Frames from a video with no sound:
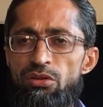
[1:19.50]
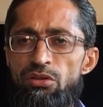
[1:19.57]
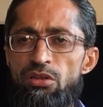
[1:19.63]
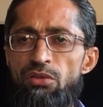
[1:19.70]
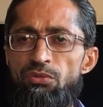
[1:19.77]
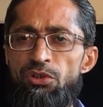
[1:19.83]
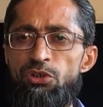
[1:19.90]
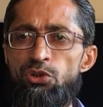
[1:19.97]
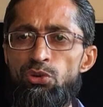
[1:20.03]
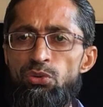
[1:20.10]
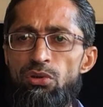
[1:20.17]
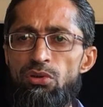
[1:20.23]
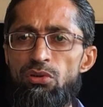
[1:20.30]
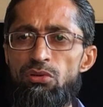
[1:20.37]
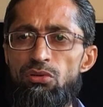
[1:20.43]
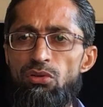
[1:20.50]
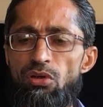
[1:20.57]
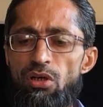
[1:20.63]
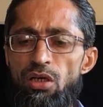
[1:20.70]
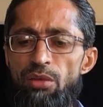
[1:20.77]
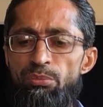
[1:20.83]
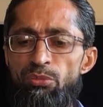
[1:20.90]
The
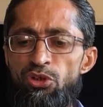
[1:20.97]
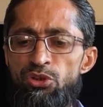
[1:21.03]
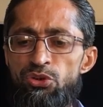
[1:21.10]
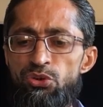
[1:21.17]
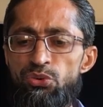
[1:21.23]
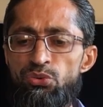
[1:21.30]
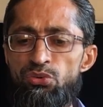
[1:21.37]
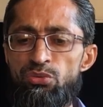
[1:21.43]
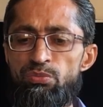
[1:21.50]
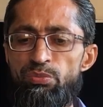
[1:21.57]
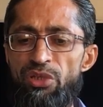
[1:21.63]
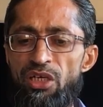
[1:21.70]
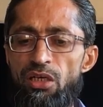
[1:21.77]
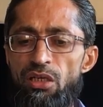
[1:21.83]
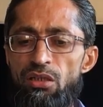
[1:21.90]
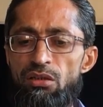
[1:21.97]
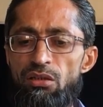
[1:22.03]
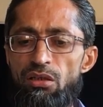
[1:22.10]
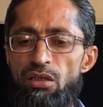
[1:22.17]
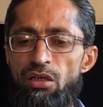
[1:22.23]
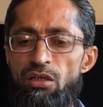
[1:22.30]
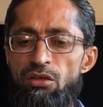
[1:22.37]
withdrawal of monsoon
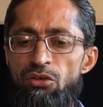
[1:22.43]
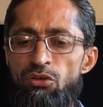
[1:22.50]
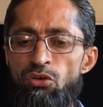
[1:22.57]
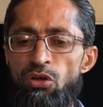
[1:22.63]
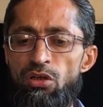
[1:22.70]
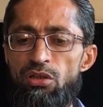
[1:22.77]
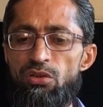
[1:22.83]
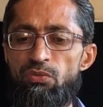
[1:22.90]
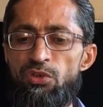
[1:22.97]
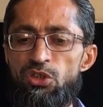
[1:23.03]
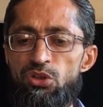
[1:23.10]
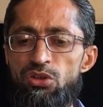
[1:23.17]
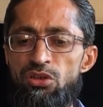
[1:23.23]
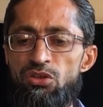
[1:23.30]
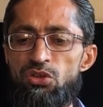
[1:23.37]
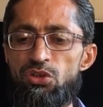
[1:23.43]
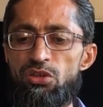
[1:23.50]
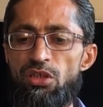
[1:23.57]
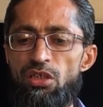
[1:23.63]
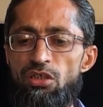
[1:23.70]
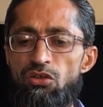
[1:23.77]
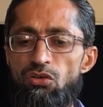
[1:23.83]
begin in northwestern
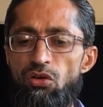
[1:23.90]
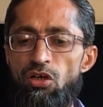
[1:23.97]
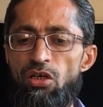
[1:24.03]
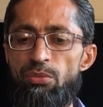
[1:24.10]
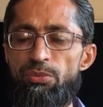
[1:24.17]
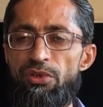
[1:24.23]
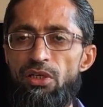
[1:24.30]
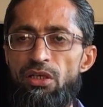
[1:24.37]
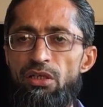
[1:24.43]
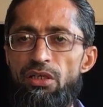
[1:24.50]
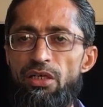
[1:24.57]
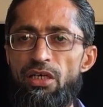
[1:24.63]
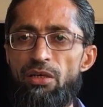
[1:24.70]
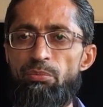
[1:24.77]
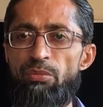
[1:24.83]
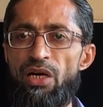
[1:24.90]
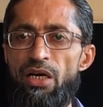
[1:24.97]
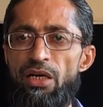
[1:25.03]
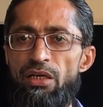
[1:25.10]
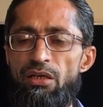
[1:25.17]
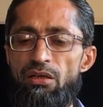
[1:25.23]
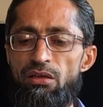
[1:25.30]
state of India
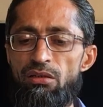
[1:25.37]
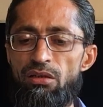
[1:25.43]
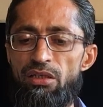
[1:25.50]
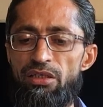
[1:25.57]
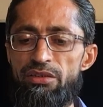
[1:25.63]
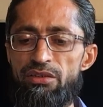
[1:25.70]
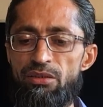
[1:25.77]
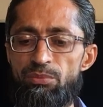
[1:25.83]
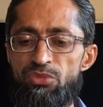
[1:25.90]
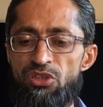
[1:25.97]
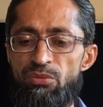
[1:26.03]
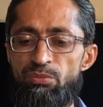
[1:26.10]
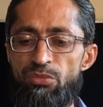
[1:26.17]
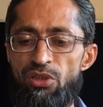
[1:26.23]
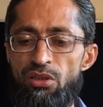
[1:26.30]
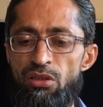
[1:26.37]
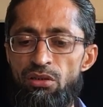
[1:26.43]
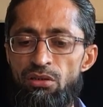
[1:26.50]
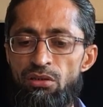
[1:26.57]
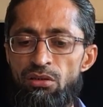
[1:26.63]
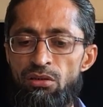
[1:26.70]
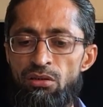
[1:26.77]
by early
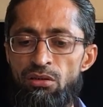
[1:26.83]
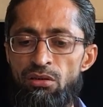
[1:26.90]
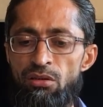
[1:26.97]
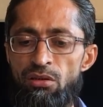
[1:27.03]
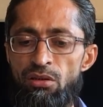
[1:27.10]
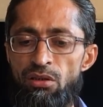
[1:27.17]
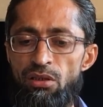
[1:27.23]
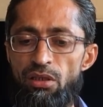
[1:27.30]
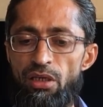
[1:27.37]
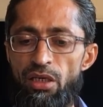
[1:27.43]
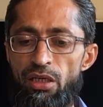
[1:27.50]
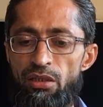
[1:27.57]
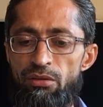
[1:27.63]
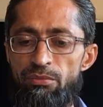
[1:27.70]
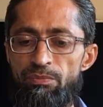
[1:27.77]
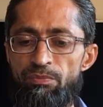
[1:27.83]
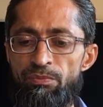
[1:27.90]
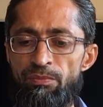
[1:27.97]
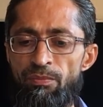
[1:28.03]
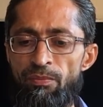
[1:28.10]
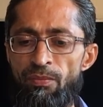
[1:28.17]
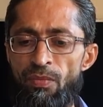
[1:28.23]
September, and
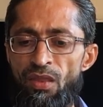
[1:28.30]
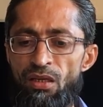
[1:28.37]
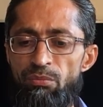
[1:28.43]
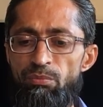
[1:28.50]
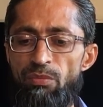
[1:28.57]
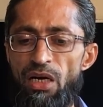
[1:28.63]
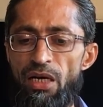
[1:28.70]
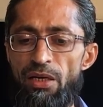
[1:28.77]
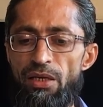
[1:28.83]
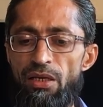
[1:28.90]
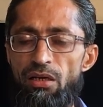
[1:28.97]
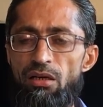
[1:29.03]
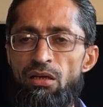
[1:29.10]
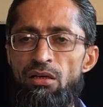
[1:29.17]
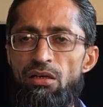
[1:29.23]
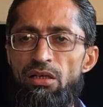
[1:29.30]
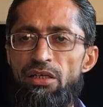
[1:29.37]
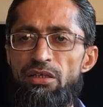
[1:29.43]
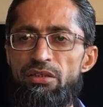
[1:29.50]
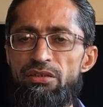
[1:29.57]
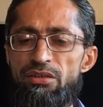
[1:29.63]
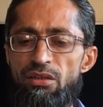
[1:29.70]
by
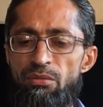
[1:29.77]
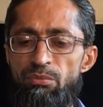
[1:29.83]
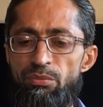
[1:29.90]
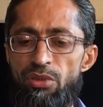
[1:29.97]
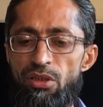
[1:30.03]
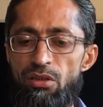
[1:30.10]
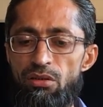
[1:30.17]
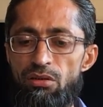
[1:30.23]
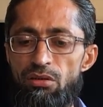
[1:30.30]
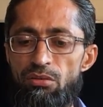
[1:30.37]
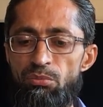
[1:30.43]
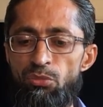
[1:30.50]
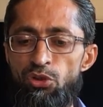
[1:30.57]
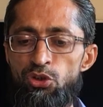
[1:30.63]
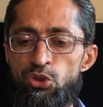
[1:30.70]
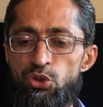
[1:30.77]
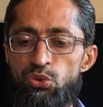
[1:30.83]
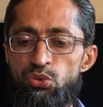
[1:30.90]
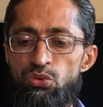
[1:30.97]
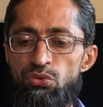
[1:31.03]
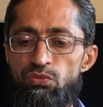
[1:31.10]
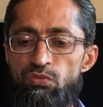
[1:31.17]
early December
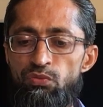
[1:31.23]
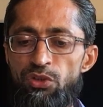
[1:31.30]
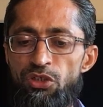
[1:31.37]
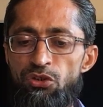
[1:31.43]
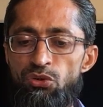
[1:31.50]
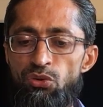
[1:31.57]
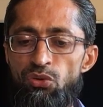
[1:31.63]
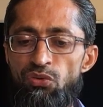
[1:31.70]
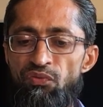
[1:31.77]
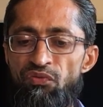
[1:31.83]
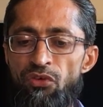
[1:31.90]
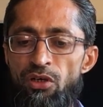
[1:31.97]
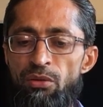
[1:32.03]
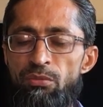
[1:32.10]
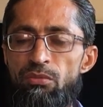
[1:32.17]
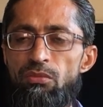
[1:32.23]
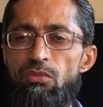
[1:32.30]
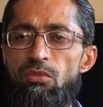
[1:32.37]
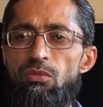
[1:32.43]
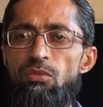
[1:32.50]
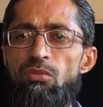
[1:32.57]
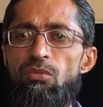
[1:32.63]
monsoon withdrew from
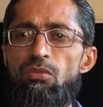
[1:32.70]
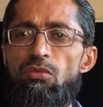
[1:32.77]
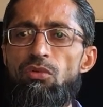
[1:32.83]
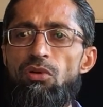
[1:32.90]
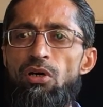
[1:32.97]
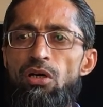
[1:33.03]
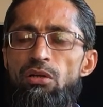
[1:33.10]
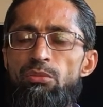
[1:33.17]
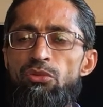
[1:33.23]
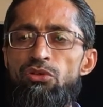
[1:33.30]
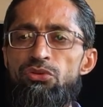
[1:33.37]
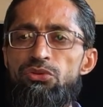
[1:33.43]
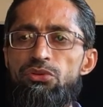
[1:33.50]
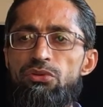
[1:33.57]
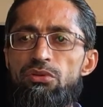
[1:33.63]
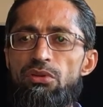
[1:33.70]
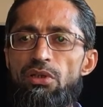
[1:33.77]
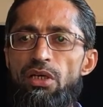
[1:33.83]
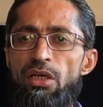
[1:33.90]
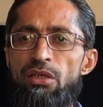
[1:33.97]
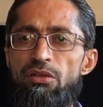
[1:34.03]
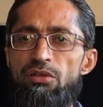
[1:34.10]
almost
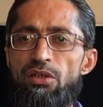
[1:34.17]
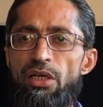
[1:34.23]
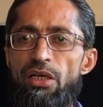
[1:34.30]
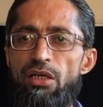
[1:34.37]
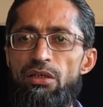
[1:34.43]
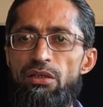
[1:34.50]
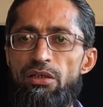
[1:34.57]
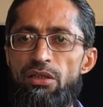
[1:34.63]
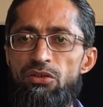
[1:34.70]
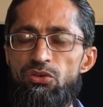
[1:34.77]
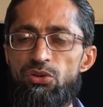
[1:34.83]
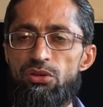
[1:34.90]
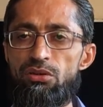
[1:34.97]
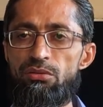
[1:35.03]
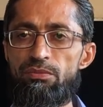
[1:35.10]
entire country.